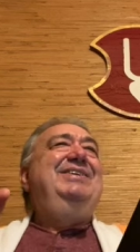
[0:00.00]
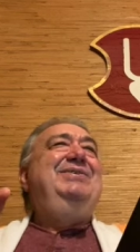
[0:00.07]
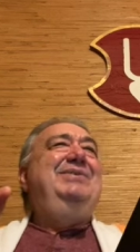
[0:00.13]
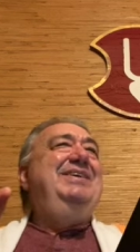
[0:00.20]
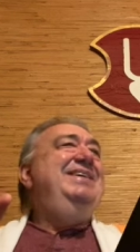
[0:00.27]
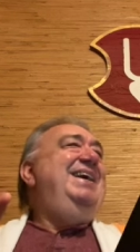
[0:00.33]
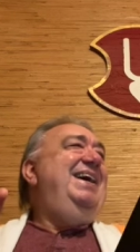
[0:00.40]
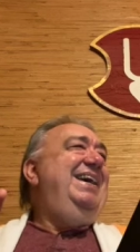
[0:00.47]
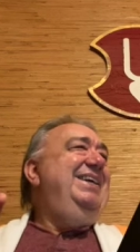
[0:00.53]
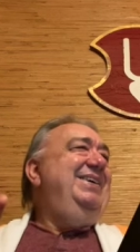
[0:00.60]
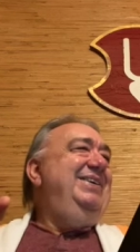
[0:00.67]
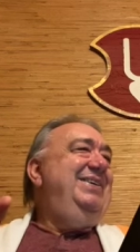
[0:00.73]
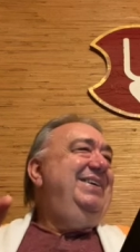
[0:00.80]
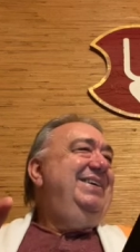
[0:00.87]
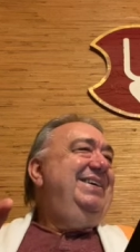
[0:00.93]
you can
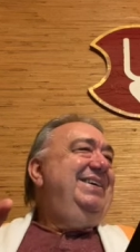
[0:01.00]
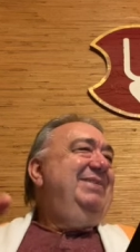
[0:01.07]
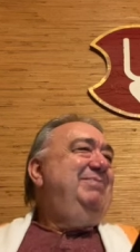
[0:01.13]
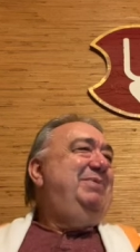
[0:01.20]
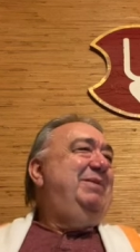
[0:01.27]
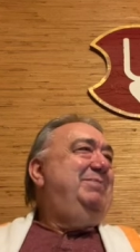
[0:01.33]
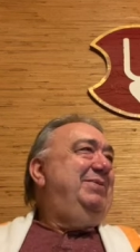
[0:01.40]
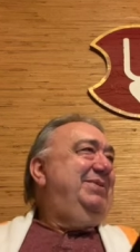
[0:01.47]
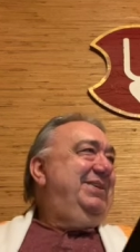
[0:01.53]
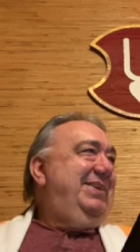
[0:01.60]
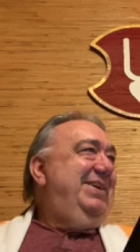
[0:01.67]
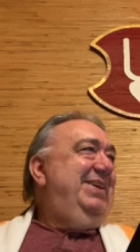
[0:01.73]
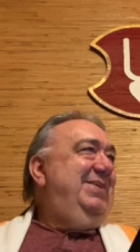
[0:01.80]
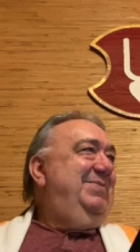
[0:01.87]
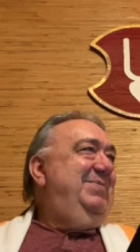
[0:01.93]
hire people to
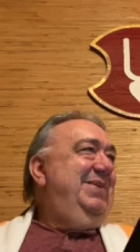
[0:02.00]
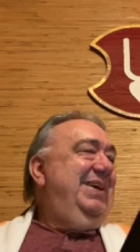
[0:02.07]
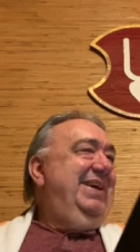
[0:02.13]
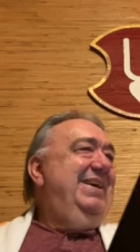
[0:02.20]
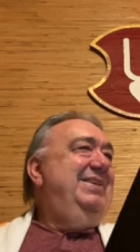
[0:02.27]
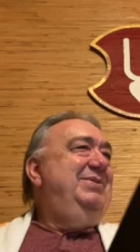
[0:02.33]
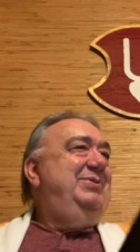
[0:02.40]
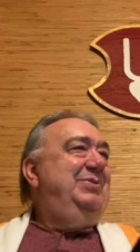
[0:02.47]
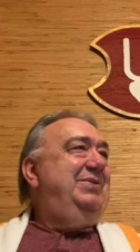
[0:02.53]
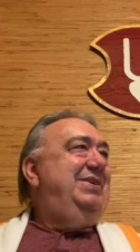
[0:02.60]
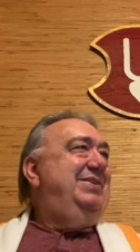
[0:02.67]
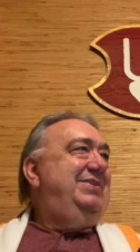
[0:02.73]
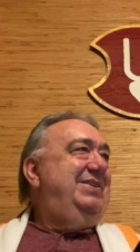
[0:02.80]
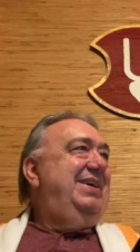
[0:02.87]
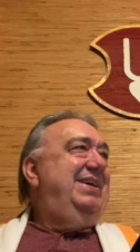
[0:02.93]
come and do
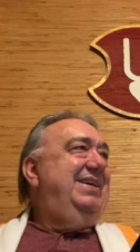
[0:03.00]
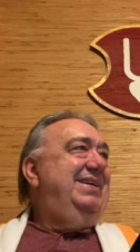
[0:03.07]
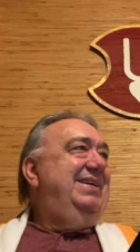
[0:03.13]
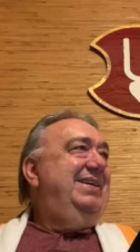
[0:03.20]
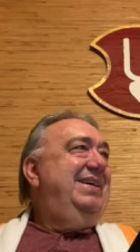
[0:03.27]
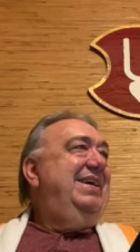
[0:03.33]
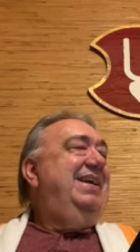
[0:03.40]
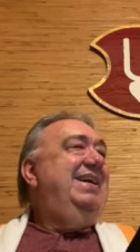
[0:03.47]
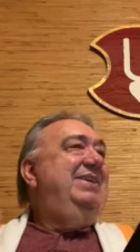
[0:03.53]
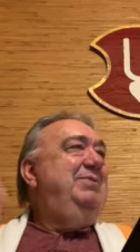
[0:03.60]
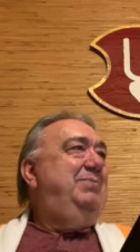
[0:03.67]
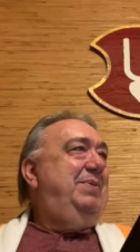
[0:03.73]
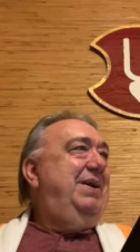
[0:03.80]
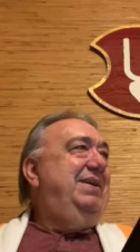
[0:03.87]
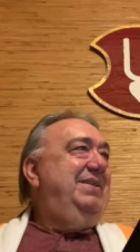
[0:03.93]
kirtan, and you
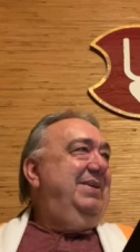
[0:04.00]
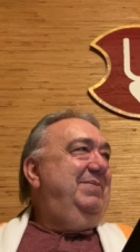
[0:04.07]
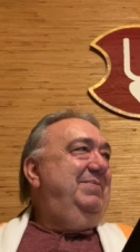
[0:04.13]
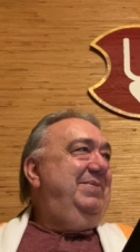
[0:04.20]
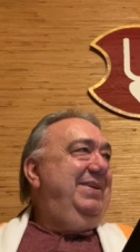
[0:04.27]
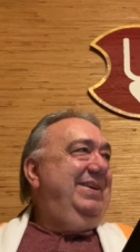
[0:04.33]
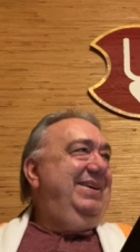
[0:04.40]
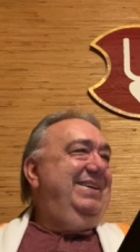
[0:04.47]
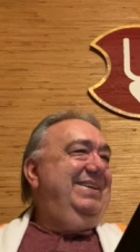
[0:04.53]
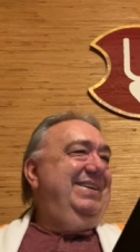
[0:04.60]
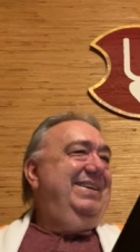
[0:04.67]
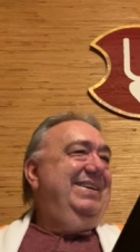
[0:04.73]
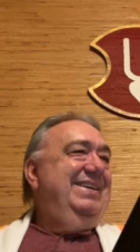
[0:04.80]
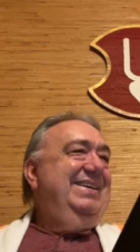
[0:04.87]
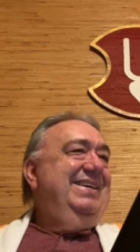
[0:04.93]
pay them.
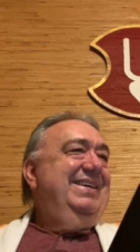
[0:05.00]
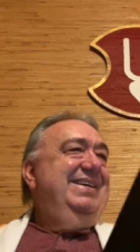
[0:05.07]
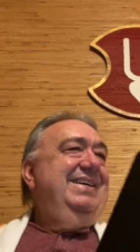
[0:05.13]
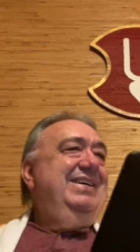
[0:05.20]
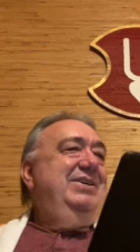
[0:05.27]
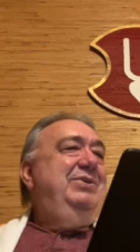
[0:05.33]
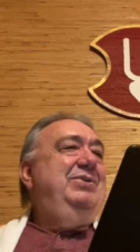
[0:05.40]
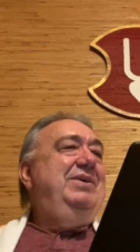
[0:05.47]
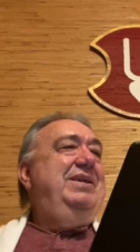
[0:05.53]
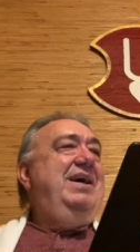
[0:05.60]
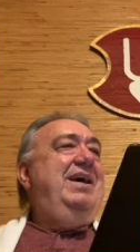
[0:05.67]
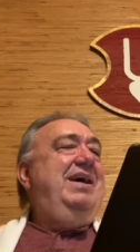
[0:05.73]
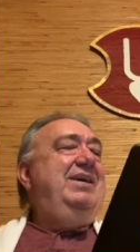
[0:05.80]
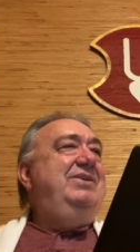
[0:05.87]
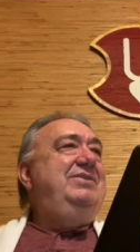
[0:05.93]
You can
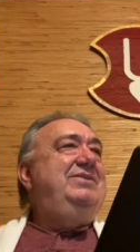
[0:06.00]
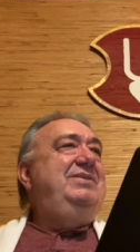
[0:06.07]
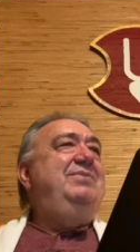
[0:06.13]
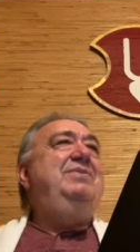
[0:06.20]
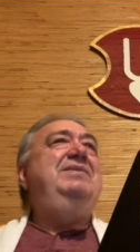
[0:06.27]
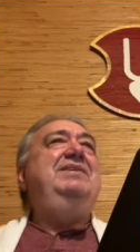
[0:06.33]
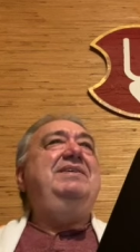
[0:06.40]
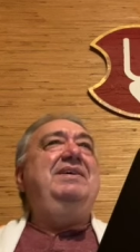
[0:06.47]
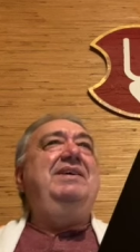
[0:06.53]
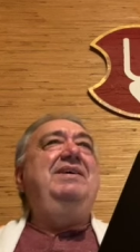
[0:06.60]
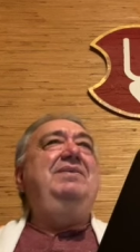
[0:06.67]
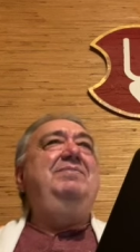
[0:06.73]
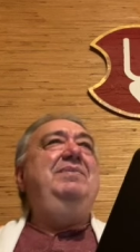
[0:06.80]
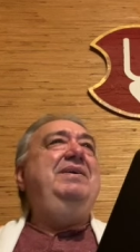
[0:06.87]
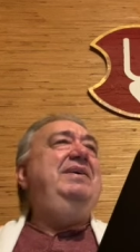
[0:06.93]
hire someone to
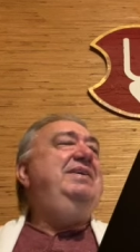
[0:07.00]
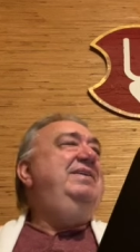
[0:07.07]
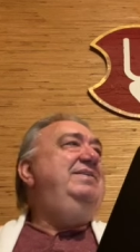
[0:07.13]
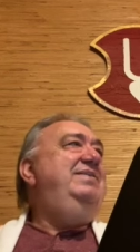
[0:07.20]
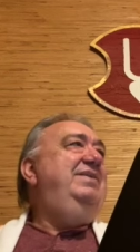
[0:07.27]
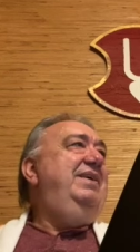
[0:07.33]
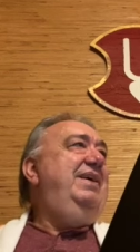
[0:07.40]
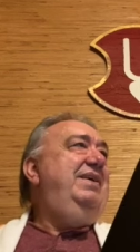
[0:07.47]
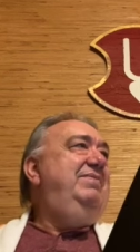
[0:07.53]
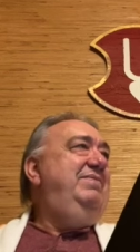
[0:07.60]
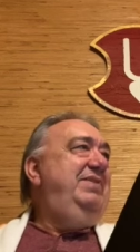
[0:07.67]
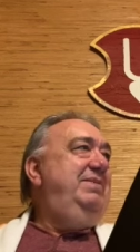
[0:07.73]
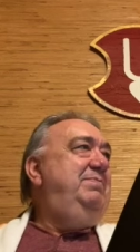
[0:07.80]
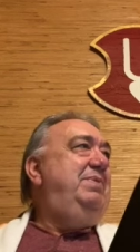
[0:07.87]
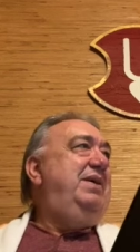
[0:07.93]
come and, and
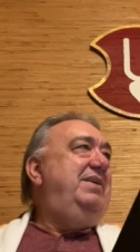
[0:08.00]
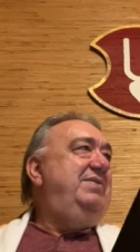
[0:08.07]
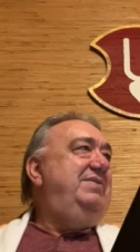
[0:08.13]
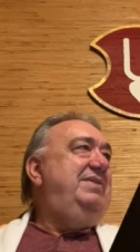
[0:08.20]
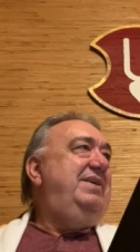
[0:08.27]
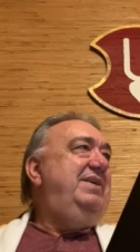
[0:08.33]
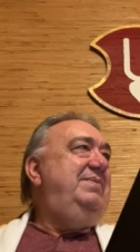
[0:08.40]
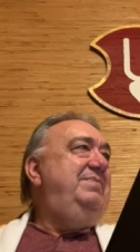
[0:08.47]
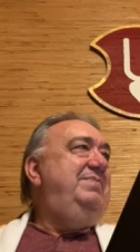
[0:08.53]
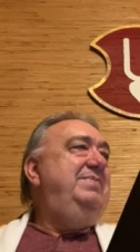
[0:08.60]
read Bhagavatam.